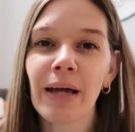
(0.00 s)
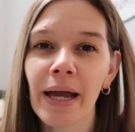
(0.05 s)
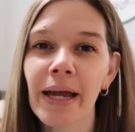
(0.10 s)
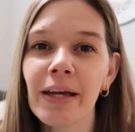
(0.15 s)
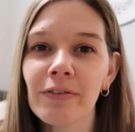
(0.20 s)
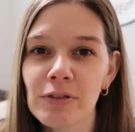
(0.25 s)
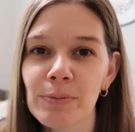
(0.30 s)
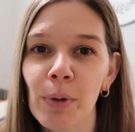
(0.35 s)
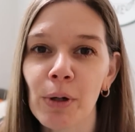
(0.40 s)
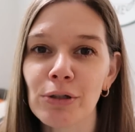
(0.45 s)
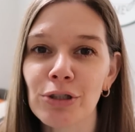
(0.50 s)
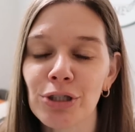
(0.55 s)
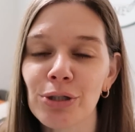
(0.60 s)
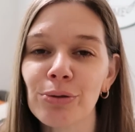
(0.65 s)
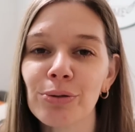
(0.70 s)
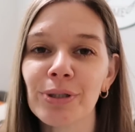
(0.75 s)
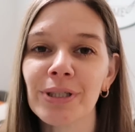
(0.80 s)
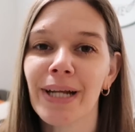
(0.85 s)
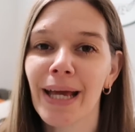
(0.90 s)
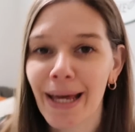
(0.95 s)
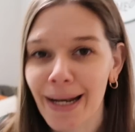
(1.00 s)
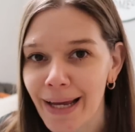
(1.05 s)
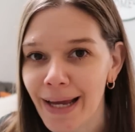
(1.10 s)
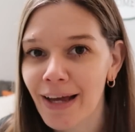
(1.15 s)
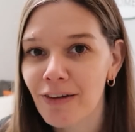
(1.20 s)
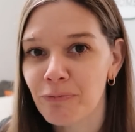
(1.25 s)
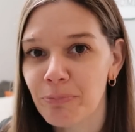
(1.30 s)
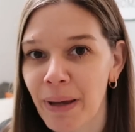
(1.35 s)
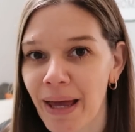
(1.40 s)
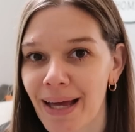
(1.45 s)
I have small children and I
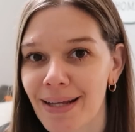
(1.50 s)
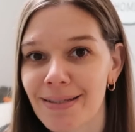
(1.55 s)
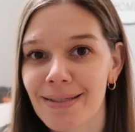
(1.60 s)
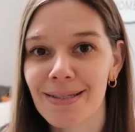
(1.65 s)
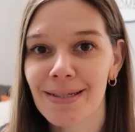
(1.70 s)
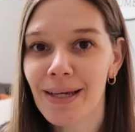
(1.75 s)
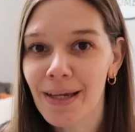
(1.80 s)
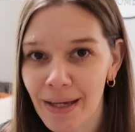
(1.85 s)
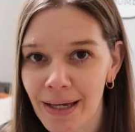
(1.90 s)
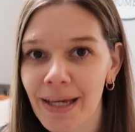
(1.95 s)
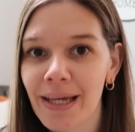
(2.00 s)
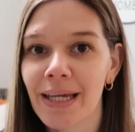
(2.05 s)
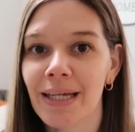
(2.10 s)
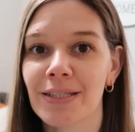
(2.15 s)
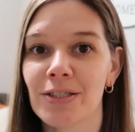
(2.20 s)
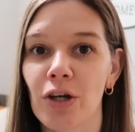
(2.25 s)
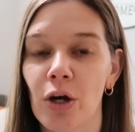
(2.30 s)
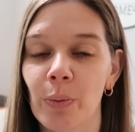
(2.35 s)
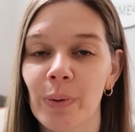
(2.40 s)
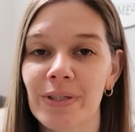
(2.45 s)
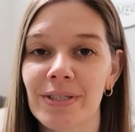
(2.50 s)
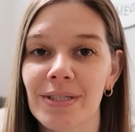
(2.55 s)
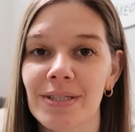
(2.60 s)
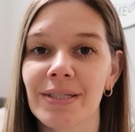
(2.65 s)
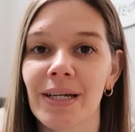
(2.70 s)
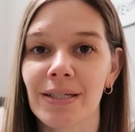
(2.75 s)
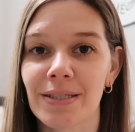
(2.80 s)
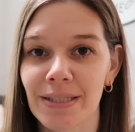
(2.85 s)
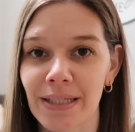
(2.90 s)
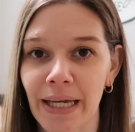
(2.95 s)
have pets. It's always
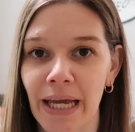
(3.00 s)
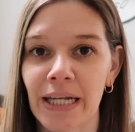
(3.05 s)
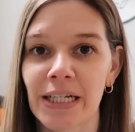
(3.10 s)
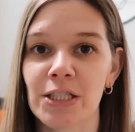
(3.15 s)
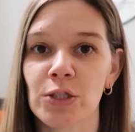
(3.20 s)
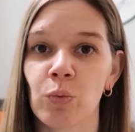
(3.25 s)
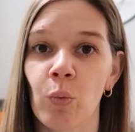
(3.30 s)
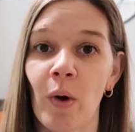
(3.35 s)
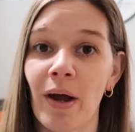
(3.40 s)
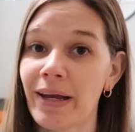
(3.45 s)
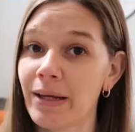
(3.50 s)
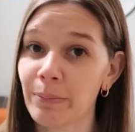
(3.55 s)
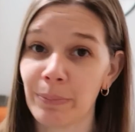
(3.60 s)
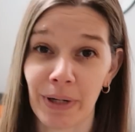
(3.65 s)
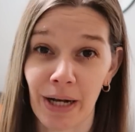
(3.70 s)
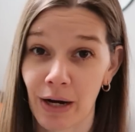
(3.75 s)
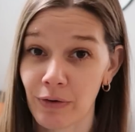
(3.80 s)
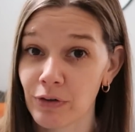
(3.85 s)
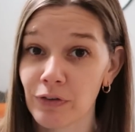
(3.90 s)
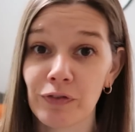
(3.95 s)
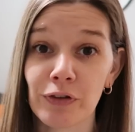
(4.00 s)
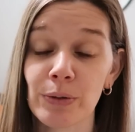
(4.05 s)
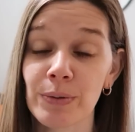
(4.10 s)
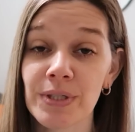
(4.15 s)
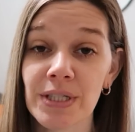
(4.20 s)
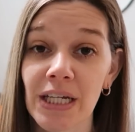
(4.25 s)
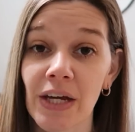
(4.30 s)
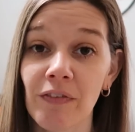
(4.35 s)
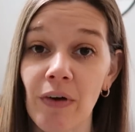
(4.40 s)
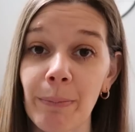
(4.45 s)
disgusting and it's white, but I
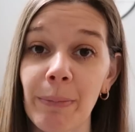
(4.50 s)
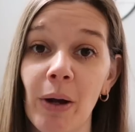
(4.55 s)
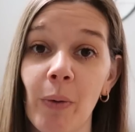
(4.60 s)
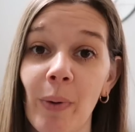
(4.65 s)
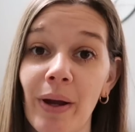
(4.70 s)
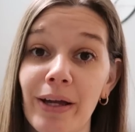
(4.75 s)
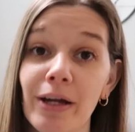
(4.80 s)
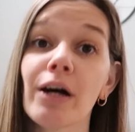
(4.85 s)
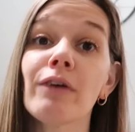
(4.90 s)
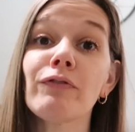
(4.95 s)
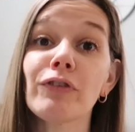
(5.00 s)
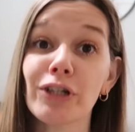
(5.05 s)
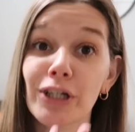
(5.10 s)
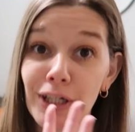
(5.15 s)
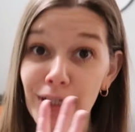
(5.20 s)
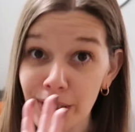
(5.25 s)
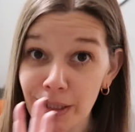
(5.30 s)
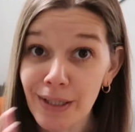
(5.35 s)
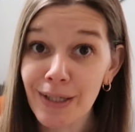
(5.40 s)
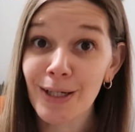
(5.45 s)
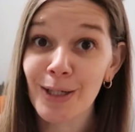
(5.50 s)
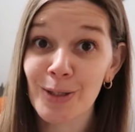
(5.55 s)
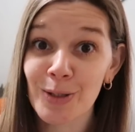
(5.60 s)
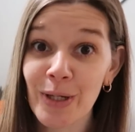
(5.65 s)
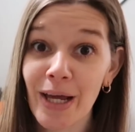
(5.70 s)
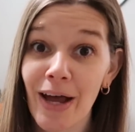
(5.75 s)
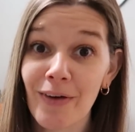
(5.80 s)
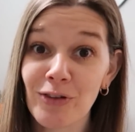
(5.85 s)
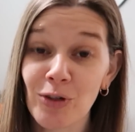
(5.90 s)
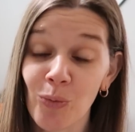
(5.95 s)
refuse to give up my white comforter,
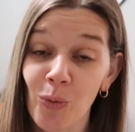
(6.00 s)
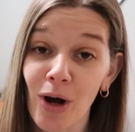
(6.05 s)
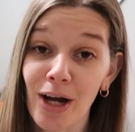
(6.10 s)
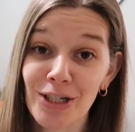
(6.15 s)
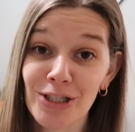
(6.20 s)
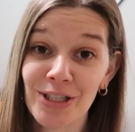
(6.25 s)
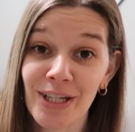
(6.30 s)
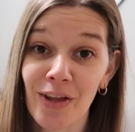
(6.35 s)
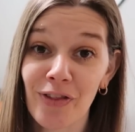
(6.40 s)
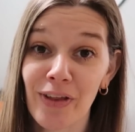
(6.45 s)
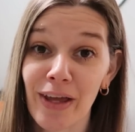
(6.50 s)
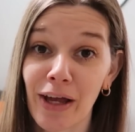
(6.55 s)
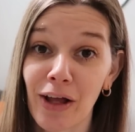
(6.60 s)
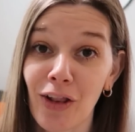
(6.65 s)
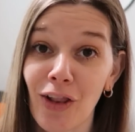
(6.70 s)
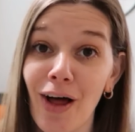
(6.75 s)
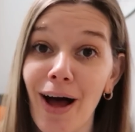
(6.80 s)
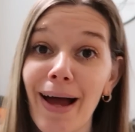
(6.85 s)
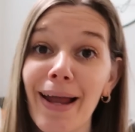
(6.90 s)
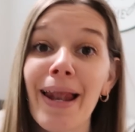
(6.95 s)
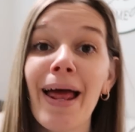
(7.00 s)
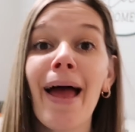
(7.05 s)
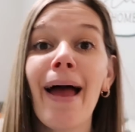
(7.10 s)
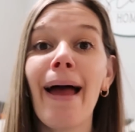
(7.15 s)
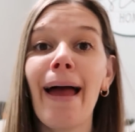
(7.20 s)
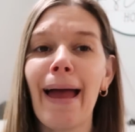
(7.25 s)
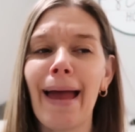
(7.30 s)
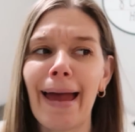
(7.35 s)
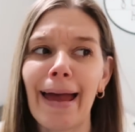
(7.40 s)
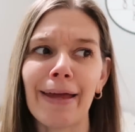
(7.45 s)
so I have to wash that thing a lot.
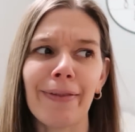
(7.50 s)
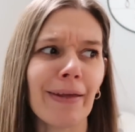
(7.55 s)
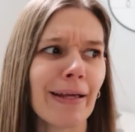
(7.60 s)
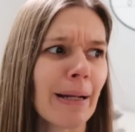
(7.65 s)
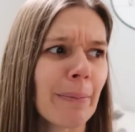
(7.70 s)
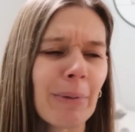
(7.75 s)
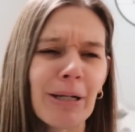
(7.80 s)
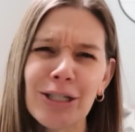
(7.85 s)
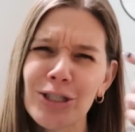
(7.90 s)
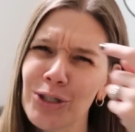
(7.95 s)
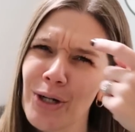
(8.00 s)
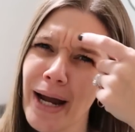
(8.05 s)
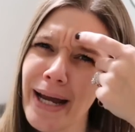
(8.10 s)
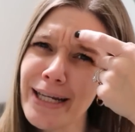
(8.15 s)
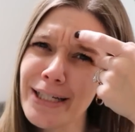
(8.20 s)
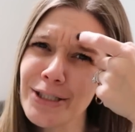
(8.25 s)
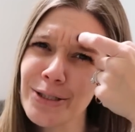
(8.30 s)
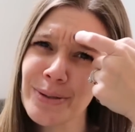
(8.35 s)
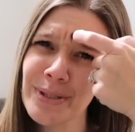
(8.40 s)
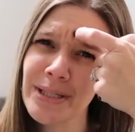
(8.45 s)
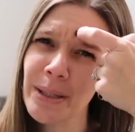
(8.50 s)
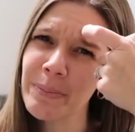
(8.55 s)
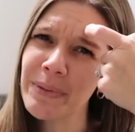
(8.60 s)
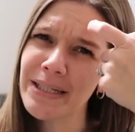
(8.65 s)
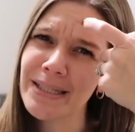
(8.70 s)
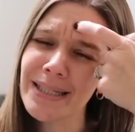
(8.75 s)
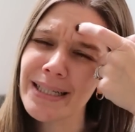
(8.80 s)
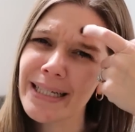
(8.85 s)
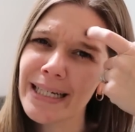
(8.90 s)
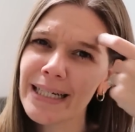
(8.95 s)
And then I'm gonna try and do
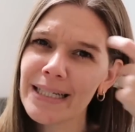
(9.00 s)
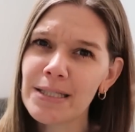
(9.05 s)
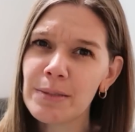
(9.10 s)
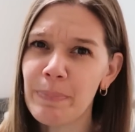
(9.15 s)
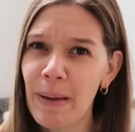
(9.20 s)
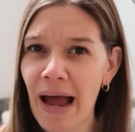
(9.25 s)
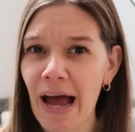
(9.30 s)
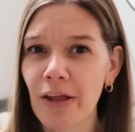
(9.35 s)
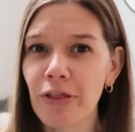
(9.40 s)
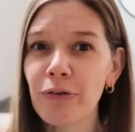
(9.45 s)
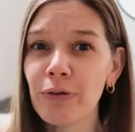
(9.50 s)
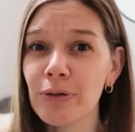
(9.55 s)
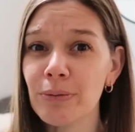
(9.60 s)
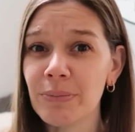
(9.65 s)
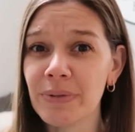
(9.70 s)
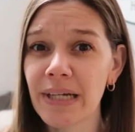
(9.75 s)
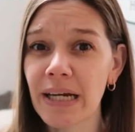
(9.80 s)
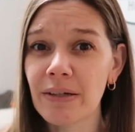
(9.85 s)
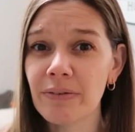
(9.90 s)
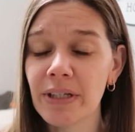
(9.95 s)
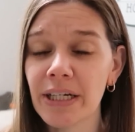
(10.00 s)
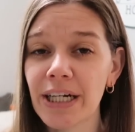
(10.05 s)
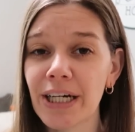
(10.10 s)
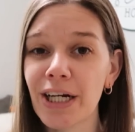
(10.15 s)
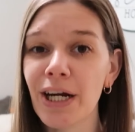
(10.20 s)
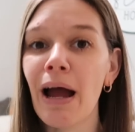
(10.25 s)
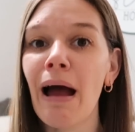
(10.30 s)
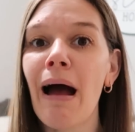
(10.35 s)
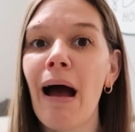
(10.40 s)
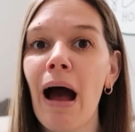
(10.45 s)
something to the kids' bathroom down
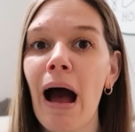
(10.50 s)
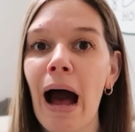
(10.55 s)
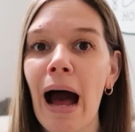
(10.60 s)
there.